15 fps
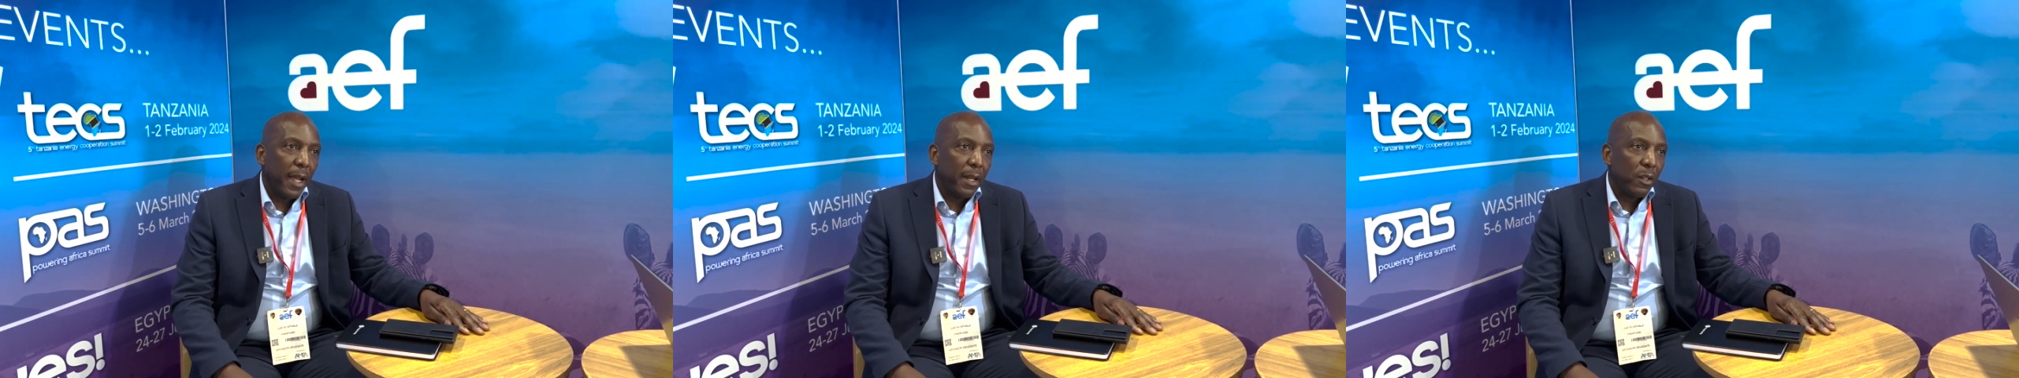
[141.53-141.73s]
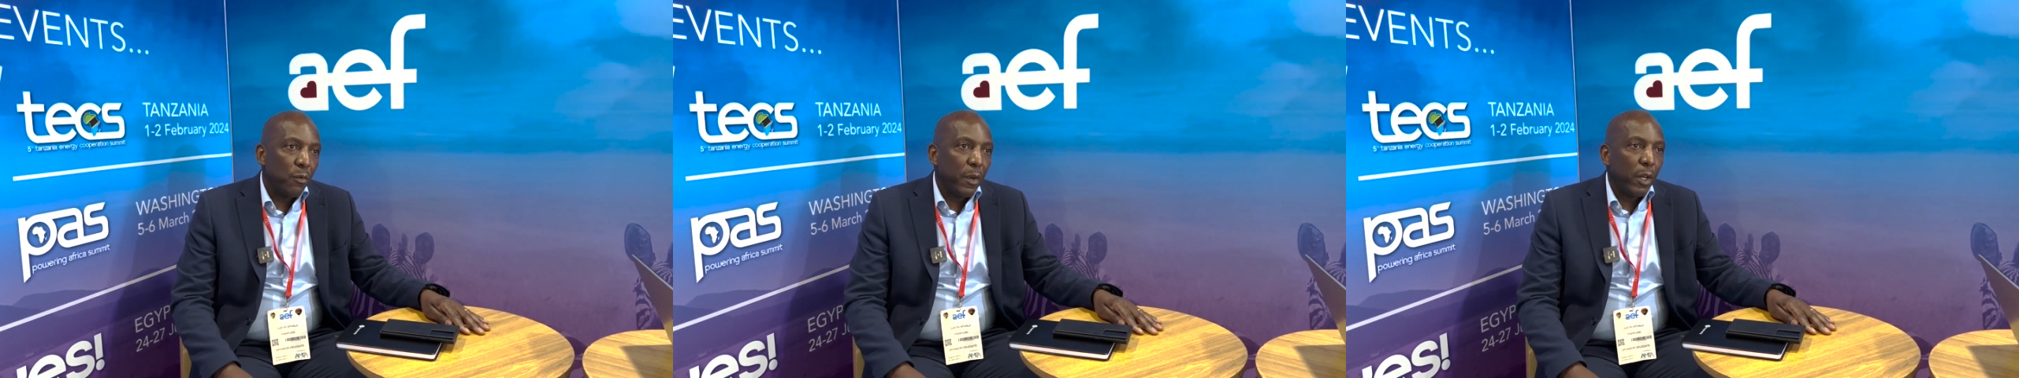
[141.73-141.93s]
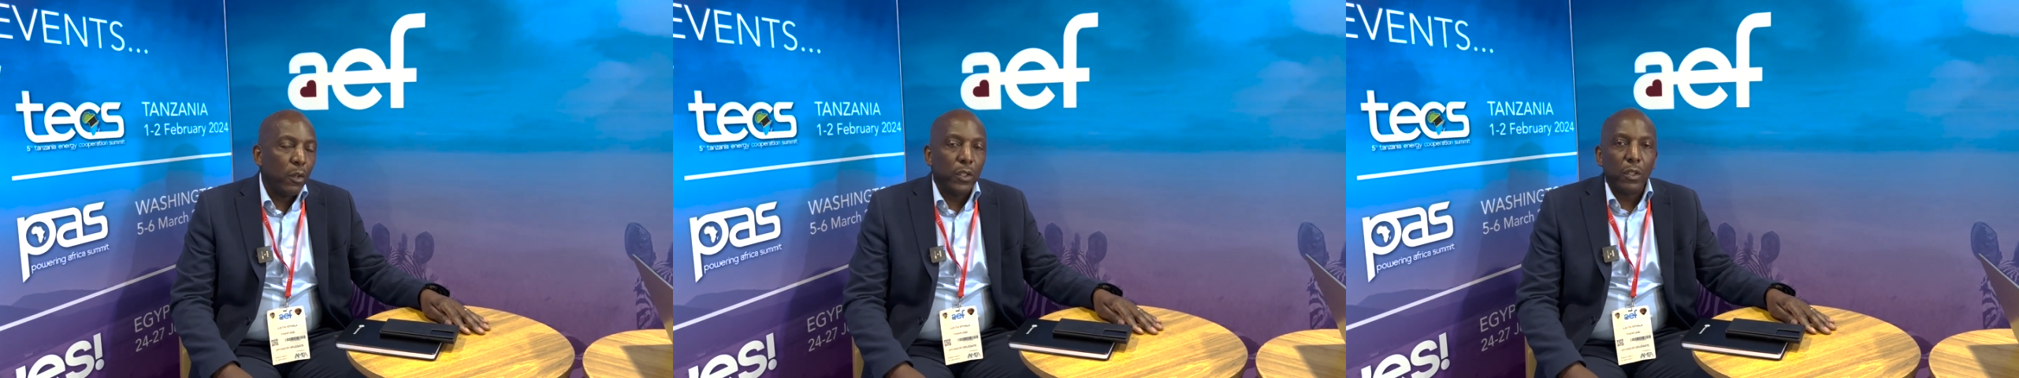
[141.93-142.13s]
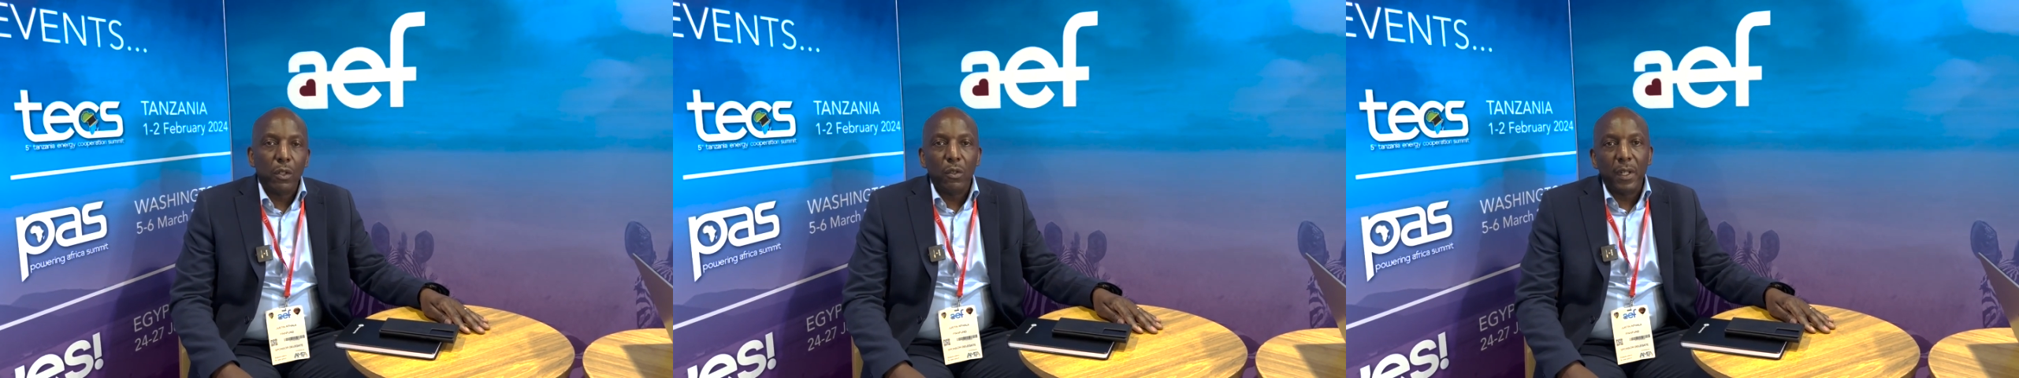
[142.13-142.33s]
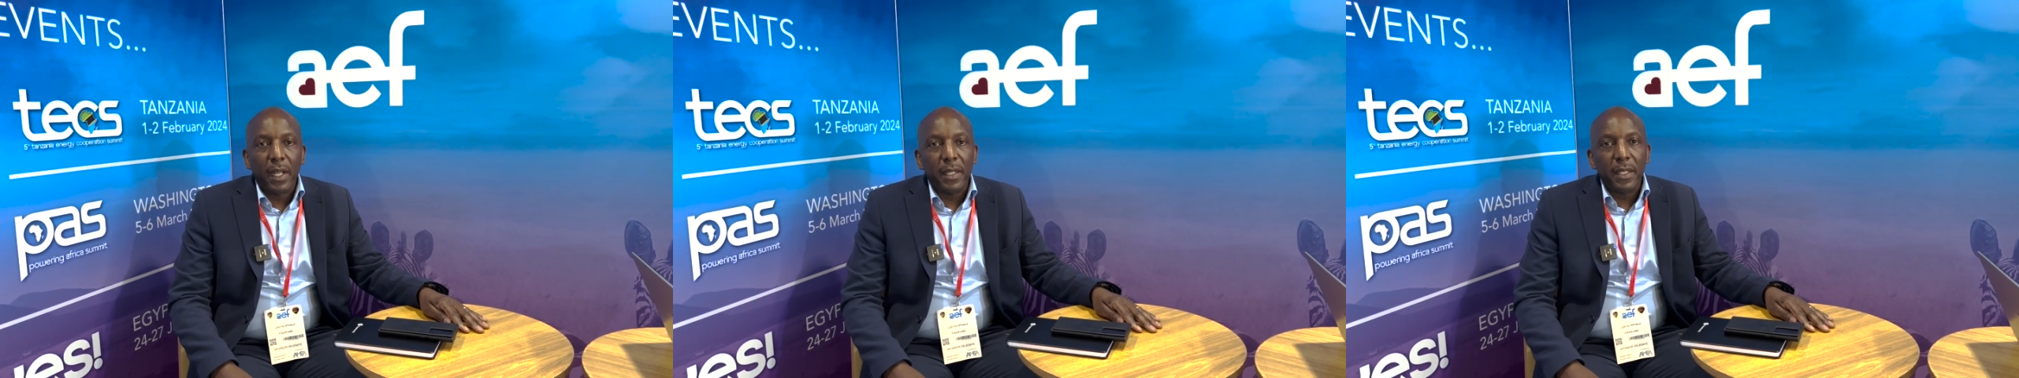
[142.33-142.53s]
and we also
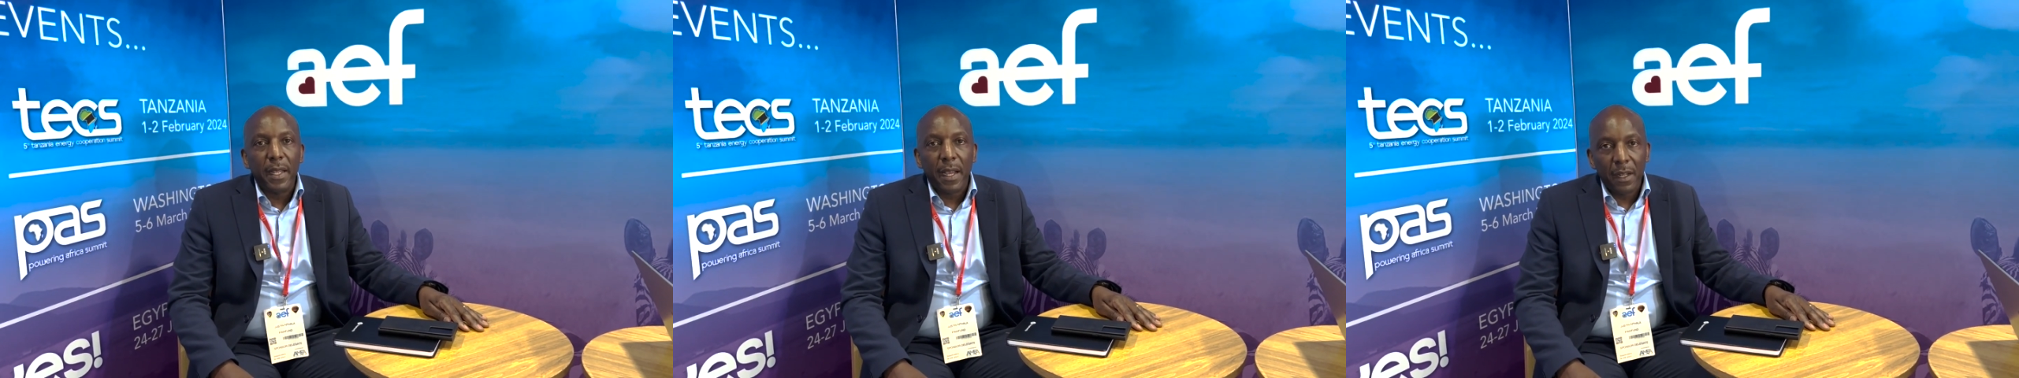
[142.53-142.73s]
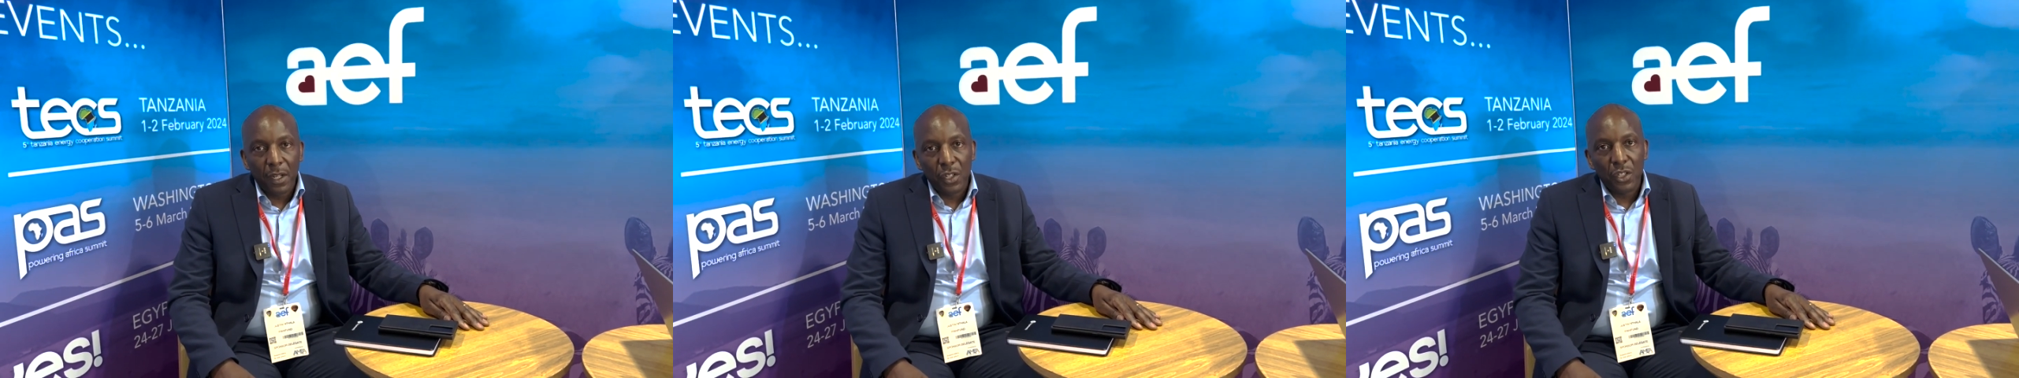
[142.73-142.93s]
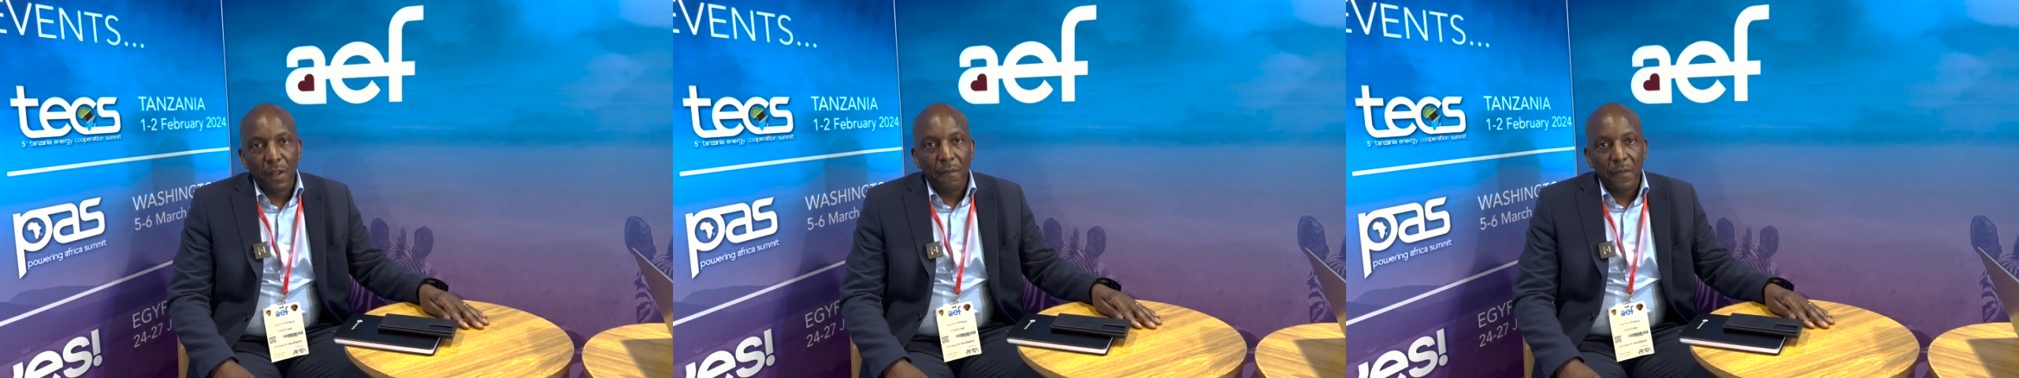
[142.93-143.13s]
look at energy